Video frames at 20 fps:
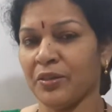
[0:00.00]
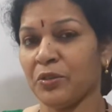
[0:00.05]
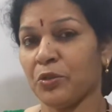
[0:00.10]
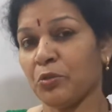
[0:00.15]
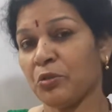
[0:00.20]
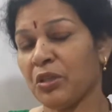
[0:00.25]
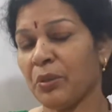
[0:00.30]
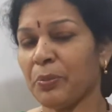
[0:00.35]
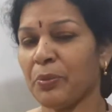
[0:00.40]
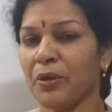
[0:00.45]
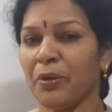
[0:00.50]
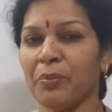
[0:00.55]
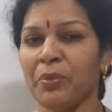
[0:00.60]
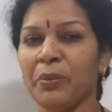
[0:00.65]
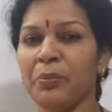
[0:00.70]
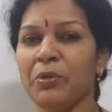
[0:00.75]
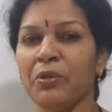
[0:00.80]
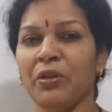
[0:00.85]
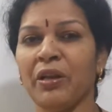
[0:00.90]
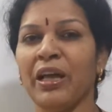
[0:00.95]
Through the
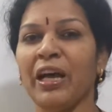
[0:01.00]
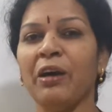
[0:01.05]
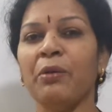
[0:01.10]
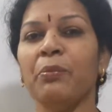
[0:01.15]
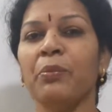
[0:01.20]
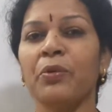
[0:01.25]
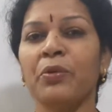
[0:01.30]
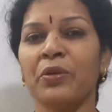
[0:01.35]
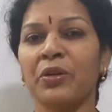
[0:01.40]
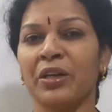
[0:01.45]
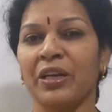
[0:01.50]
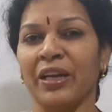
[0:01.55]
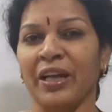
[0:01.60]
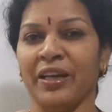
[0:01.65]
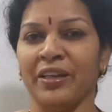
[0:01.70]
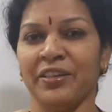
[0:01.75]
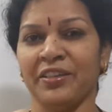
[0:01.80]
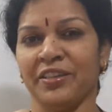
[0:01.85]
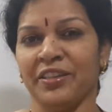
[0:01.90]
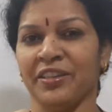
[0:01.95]
problem, you will have more
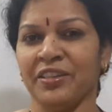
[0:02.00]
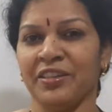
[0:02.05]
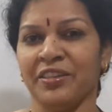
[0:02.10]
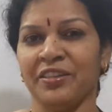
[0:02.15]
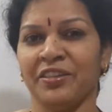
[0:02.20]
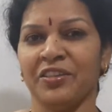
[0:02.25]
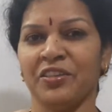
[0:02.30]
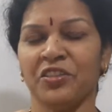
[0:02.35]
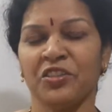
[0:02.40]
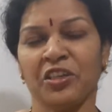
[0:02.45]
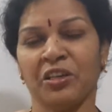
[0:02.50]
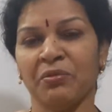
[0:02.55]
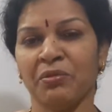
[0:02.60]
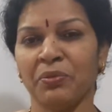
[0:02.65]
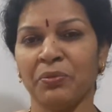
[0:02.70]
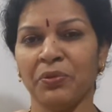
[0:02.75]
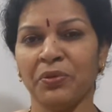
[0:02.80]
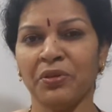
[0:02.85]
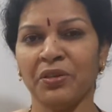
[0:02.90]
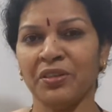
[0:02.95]
clarity. Shall we
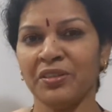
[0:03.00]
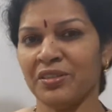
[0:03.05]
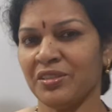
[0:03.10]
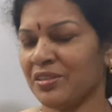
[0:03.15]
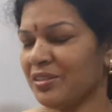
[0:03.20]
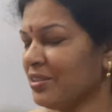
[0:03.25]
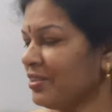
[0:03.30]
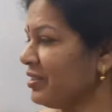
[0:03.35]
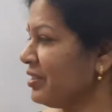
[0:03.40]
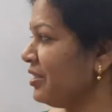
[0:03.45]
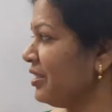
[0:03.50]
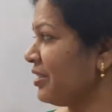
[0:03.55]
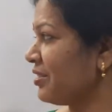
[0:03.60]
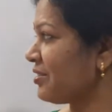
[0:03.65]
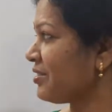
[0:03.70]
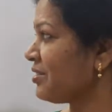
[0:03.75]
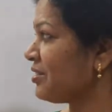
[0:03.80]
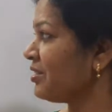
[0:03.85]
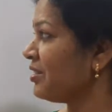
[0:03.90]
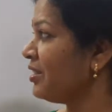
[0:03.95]
focus?
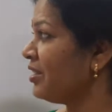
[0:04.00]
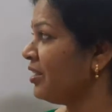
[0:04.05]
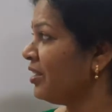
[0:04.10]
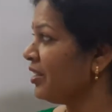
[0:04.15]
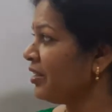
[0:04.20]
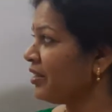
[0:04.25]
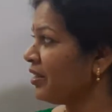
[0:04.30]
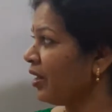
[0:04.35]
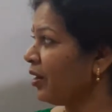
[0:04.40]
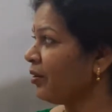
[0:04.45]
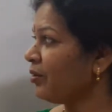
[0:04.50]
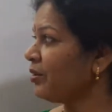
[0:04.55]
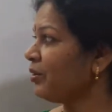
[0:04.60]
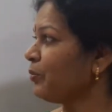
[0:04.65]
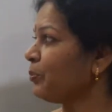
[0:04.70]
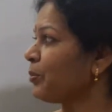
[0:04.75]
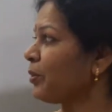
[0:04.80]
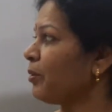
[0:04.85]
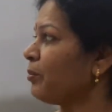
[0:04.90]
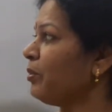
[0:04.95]
Yes. Now, the
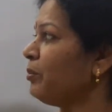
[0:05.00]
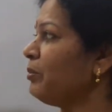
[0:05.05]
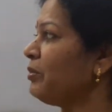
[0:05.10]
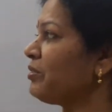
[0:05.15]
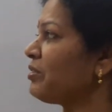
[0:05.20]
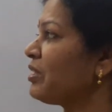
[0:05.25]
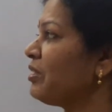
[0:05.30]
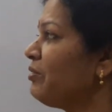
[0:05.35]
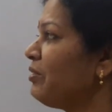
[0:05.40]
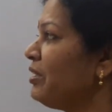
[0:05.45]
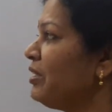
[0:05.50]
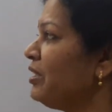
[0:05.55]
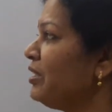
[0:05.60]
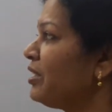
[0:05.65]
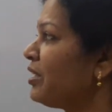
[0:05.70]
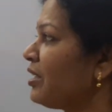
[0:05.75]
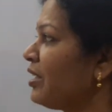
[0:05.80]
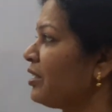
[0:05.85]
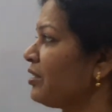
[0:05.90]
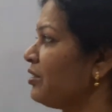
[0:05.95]
problem is given
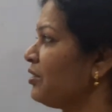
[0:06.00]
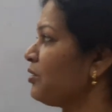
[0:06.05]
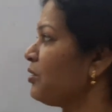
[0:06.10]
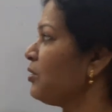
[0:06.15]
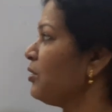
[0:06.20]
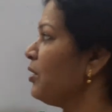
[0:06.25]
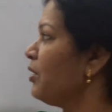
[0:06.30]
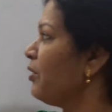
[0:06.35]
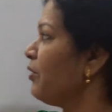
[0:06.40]
here like this.